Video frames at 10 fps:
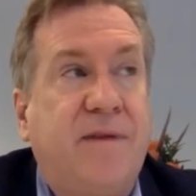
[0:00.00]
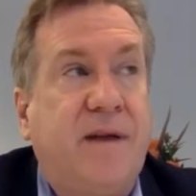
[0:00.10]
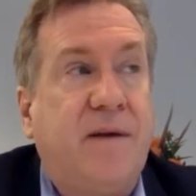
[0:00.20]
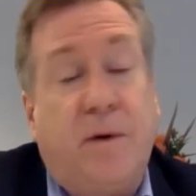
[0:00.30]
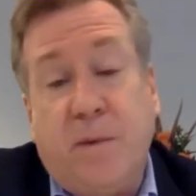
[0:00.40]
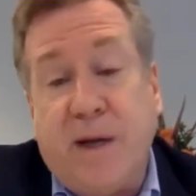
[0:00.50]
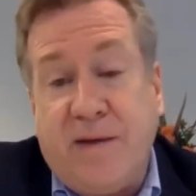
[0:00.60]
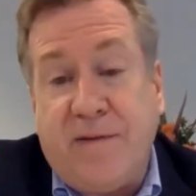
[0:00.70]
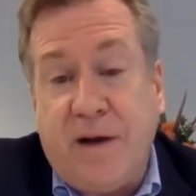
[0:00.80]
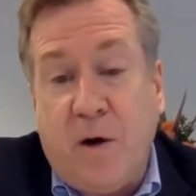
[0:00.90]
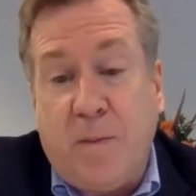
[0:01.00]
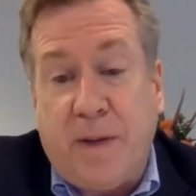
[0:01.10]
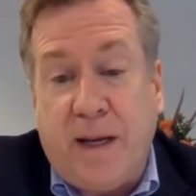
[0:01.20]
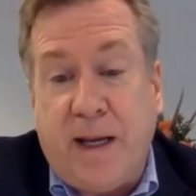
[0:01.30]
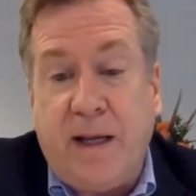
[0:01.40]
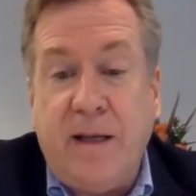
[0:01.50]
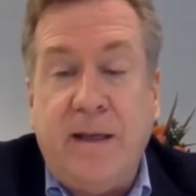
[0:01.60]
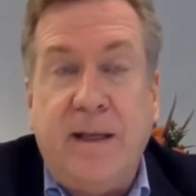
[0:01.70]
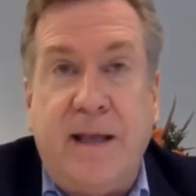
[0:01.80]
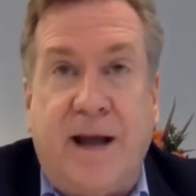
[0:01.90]
uh, well, we have an opening
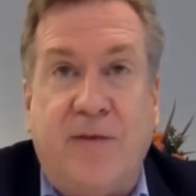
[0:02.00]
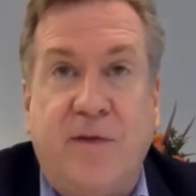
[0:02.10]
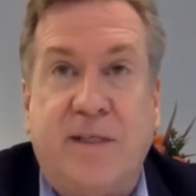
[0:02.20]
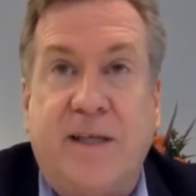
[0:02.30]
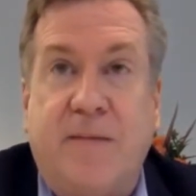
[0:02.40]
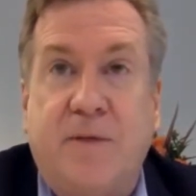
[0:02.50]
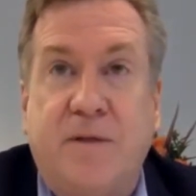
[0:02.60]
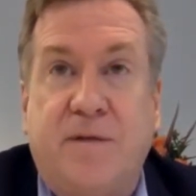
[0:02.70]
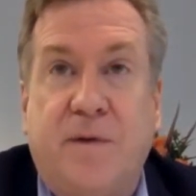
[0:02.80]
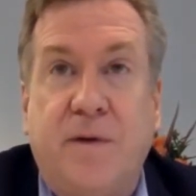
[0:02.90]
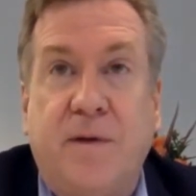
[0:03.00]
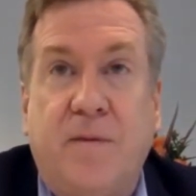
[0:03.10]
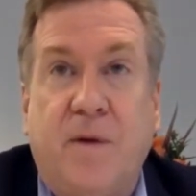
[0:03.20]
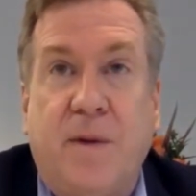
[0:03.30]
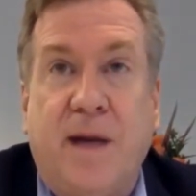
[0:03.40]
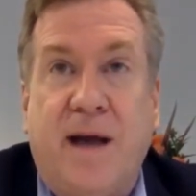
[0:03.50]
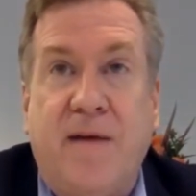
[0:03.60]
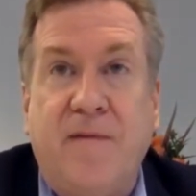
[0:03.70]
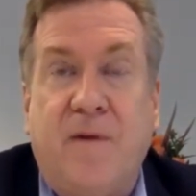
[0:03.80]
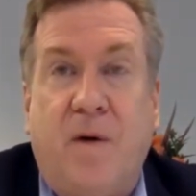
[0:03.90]
night reception for them where we
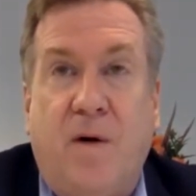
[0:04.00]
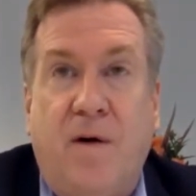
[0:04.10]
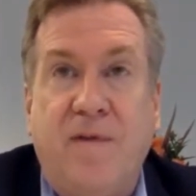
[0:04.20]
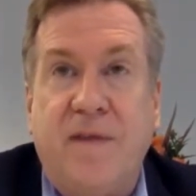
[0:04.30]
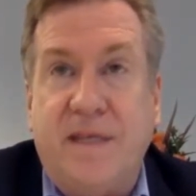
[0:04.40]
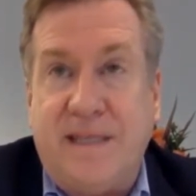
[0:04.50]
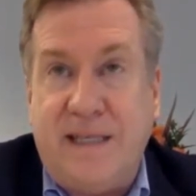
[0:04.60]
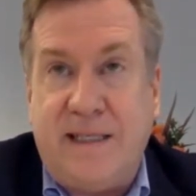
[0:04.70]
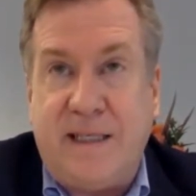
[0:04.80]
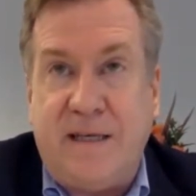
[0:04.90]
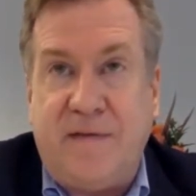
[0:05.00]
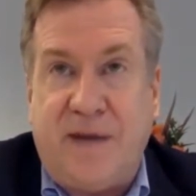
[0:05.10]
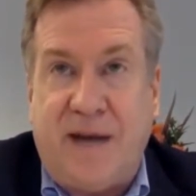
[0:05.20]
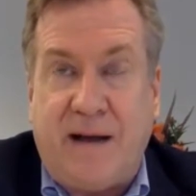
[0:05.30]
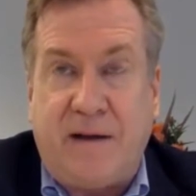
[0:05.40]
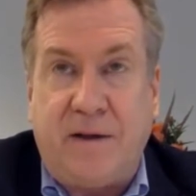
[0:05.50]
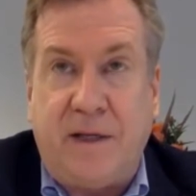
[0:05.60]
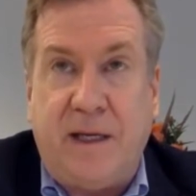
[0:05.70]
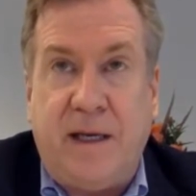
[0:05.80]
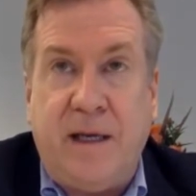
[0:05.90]
have all of the DC
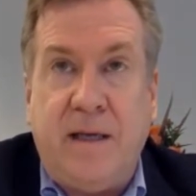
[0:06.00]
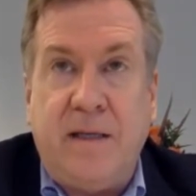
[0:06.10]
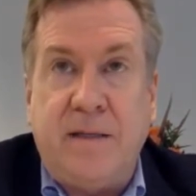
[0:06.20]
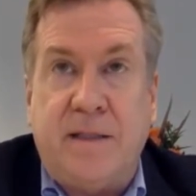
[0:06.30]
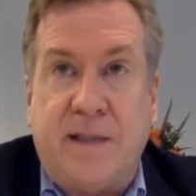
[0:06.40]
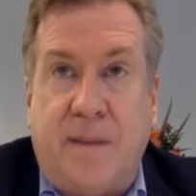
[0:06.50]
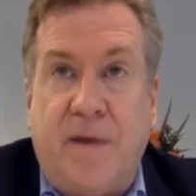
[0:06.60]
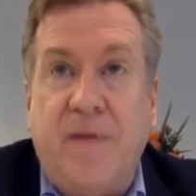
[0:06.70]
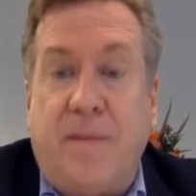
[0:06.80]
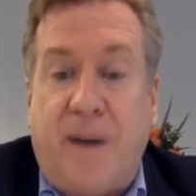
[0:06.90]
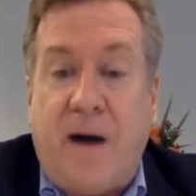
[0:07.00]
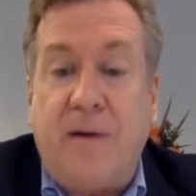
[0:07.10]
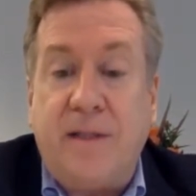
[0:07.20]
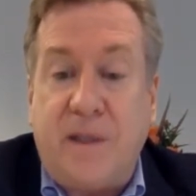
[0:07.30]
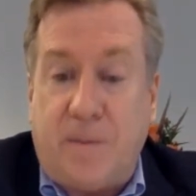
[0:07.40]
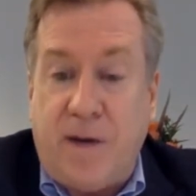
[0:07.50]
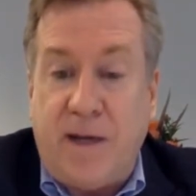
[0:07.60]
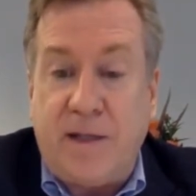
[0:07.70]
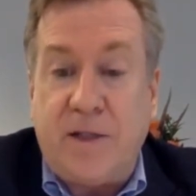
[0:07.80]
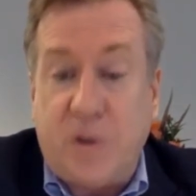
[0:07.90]
faculty, some of the policy
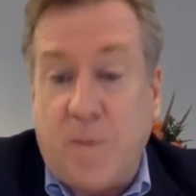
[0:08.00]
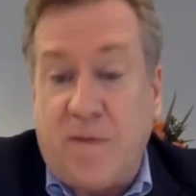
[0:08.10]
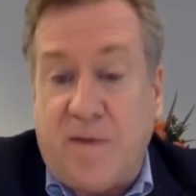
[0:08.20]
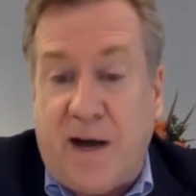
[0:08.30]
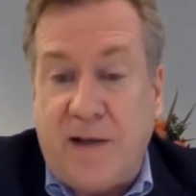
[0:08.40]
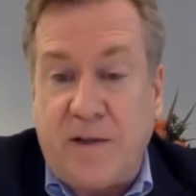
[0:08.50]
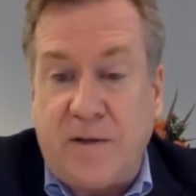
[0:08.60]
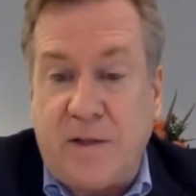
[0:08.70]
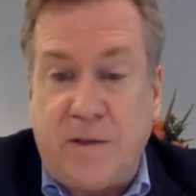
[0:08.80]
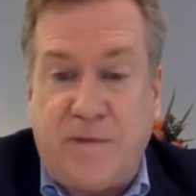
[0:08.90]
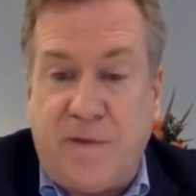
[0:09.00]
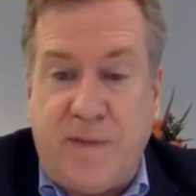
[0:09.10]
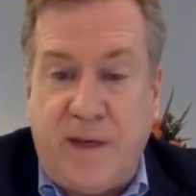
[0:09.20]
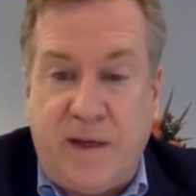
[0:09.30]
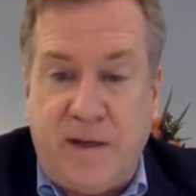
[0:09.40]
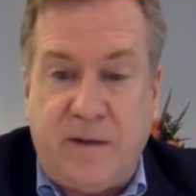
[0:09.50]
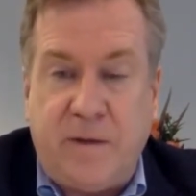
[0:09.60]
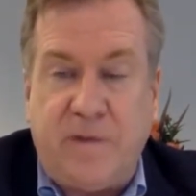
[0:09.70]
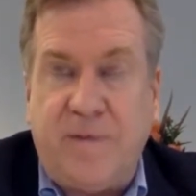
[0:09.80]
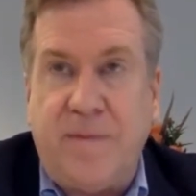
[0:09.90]
apprentice supervisors, so from the Hill
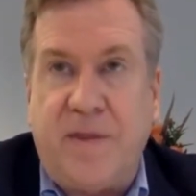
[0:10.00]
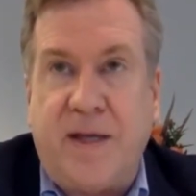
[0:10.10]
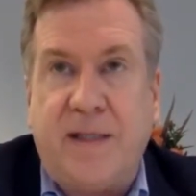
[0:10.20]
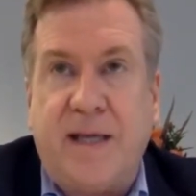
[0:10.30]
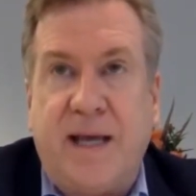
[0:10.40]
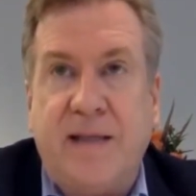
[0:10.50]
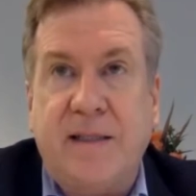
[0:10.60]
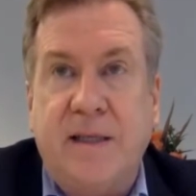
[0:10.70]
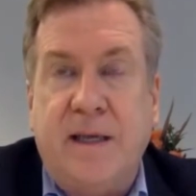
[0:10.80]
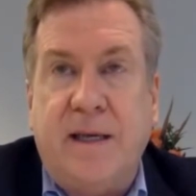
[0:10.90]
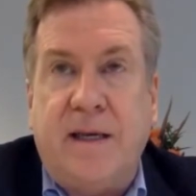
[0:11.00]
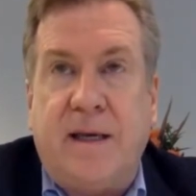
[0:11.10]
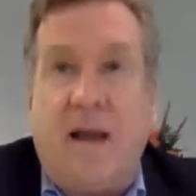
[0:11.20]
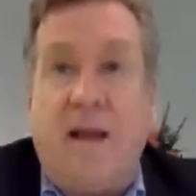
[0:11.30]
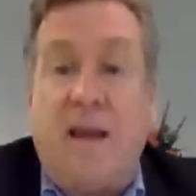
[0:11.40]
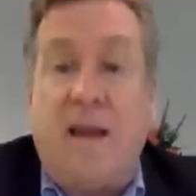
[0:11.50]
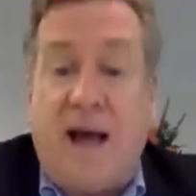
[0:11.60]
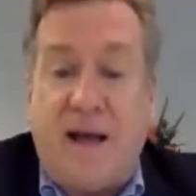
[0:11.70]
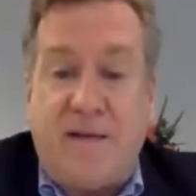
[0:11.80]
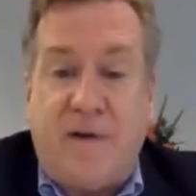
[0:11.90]
or from think tanks, a
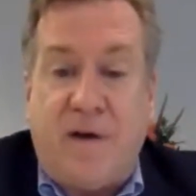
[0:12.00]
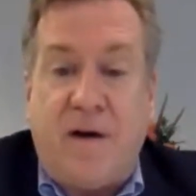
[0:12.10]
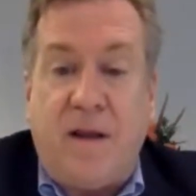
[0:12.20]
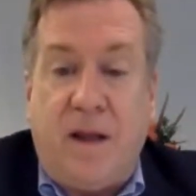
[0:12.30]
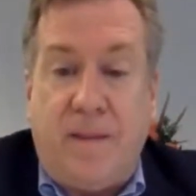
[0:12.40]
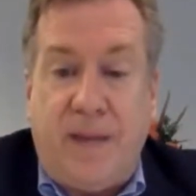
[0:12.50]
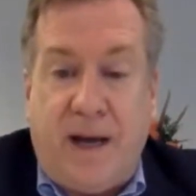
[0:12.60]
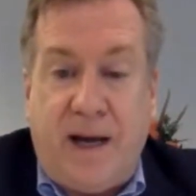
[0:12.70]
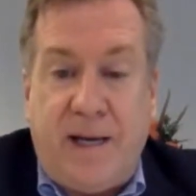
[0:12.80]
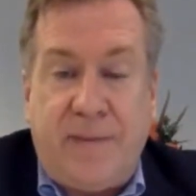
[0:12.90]
lot of our alumni,